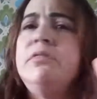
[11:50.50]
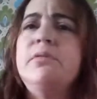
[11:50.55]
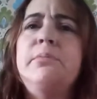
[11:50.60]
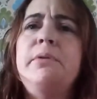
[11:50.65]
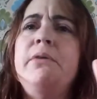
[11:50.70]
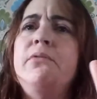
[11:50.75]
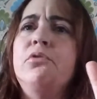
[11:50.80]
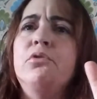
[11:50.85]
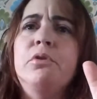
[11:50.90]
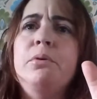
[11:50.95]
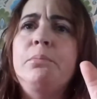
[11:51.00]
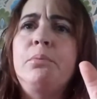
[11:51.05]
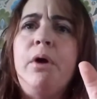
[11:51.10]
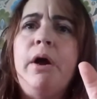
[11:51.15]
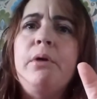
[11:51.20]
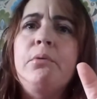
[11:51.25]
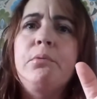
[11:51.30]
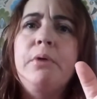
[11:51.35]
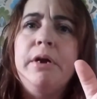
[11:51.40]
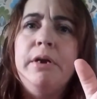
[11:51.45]
some kind of really
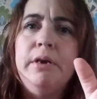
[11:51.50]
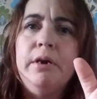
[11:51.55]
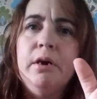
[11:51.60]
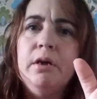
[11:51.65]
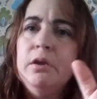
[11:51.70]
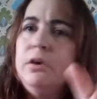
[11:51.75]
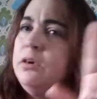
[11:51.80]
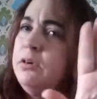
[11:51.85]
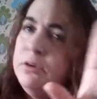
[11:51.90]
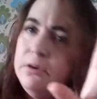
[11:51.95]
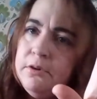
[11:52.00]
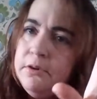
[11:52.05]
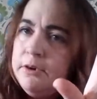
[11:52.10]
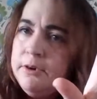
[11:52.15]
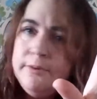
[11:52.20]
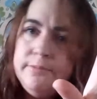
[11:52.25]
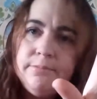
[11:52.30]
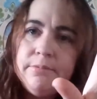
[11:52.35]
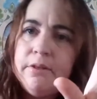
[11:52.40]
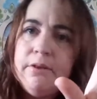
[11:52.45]
bright red color
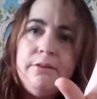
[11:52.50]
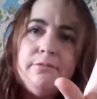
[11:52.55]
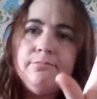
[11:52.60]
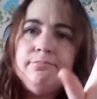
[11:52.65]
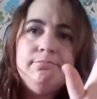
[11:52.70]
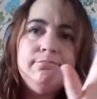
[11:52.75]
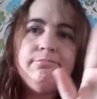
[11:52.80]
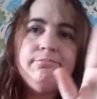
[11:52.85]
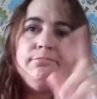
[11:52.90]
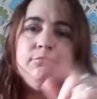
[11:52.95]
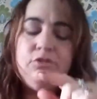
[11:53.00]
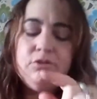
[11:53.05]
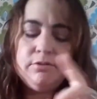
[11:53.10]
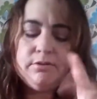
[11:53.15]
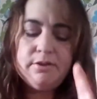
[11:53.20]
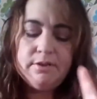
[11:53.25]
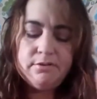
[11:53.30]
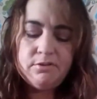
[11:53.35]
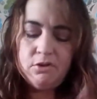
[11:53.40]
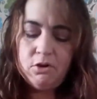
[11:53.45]
that
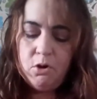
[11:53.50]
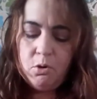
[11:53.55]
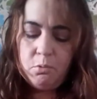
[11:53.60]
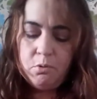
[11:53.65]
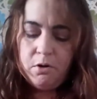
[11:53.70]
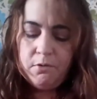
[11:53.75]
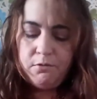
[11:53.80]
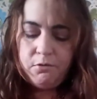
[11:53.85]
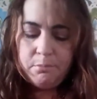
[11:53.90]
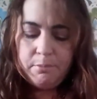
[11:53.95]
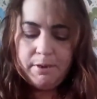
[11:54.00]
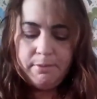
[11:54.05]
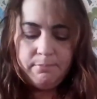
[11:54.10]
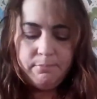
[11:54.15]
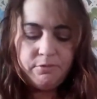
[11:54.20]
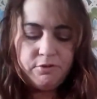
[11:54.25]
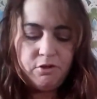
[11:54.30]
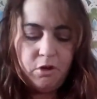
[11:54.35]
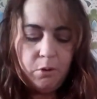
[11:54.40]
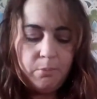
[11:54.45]
just doesn't go well for me.
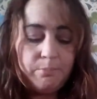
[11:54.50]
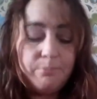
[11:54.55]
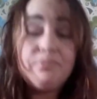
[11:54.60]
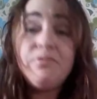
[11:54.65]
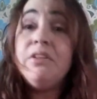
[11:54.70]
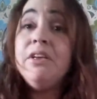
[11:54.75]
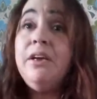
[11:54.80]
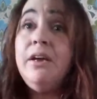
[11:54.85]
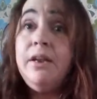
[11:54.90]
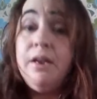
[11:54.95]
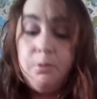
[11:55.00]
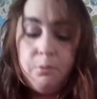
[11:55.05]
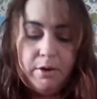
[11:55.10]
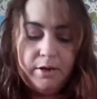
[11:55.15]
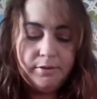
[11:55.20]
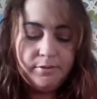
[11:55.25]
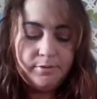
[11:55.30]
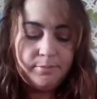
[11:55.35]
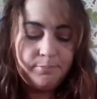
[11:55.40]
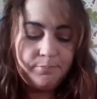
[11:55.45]
So,
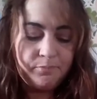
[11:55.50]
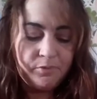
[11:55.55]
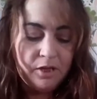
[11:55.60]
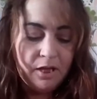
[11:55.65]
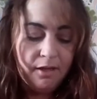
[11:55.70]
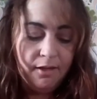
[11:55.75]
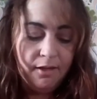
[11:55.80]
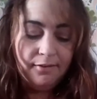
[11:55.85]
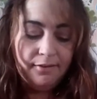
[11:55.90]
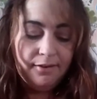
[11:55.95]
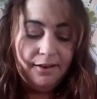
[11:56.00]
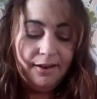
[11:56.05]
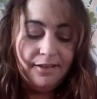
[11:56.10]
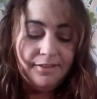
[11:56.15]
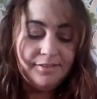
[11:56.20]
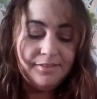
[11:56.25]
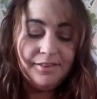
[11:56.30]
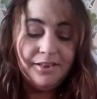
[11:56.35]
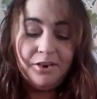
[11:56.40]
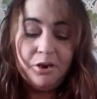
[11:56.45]
anyways,
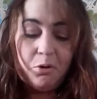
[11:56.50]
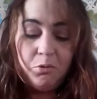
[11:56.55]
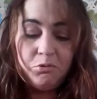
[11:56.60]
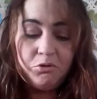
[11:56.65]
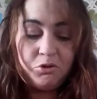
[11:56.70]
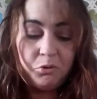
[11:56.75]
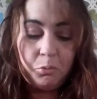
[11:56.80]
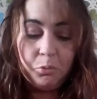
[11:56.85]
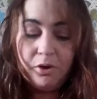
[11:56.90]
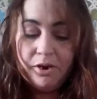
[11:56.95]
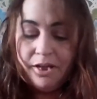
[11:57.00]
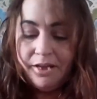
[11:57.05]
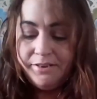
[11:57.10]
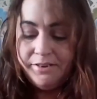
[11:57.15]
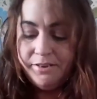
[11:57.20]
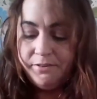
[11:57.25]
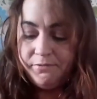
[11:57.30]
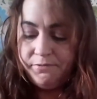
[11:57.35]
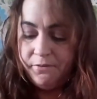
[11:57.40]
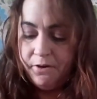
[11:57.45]
let's get on to what I
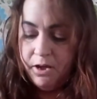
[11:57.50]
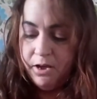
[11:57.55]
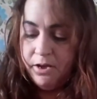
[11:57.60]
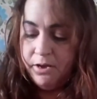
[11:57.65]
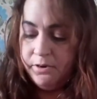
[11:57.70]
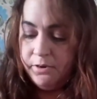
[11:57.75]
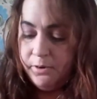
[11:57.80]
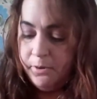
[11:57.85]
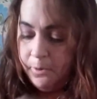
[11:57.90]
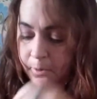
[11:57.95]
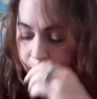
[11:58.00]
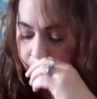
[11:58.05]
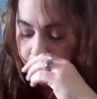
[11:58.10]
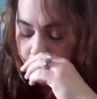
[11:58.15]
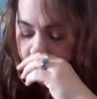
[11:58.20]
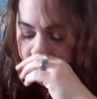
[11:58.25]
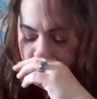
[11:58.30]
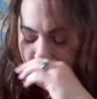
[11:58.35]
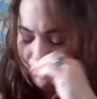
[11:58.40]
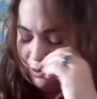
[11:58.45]
did find.
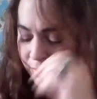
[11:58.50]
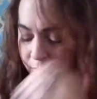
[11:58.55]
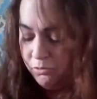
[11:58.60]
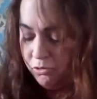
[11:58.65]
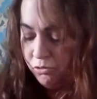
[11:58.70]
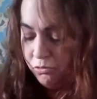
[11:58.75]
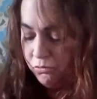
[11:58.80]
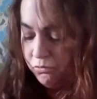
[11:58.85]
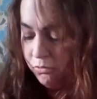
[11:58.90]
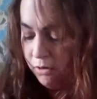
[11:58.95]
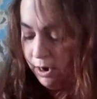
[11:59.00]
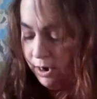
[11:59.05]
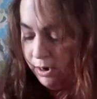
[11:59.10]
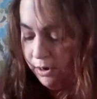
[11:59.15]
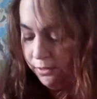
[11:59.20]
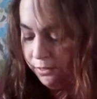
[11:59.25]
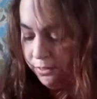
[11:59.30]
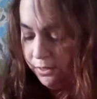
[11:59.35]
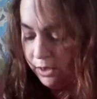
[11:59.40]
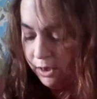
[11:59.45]
Trying to